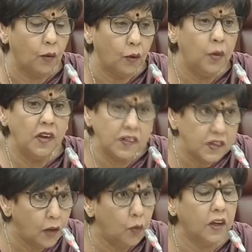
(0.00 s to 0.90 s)
Now,
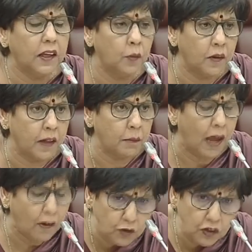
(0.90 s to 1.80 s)
we are still
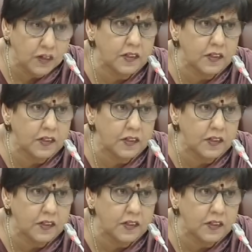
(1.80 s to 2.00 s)
working with them.